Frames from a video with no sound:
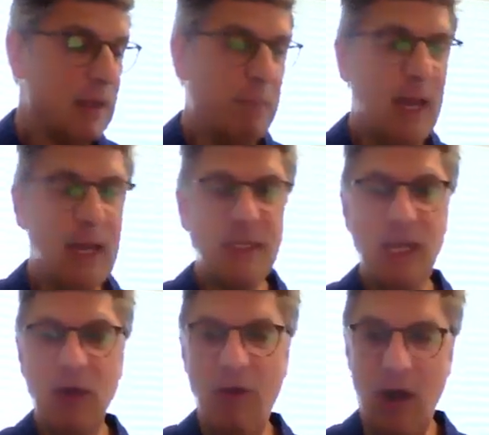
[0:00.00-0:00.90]
the biggest
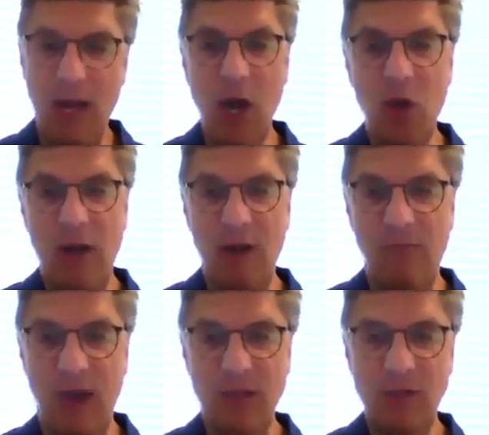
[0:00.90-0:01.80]
thing around here that
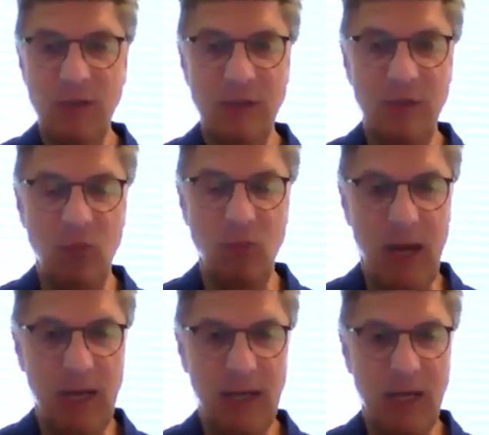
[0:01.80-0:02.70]
affects the
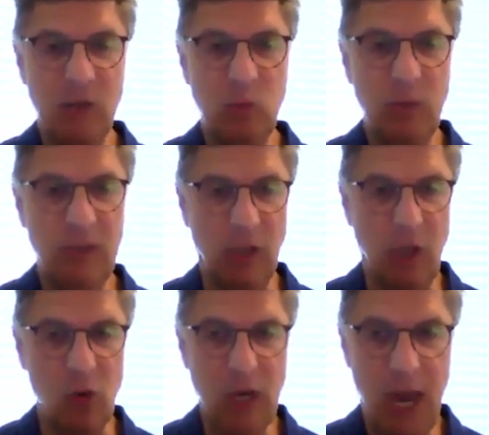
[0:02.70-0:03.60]
rate is the
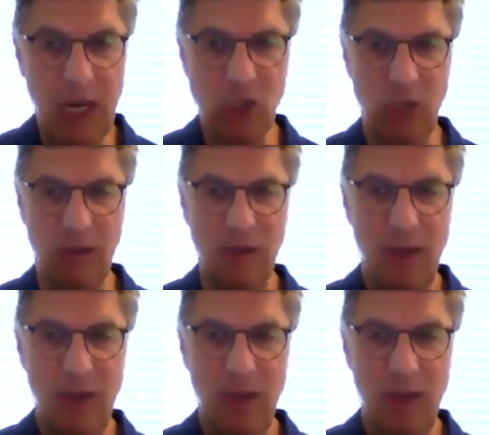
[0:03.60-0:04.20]
location.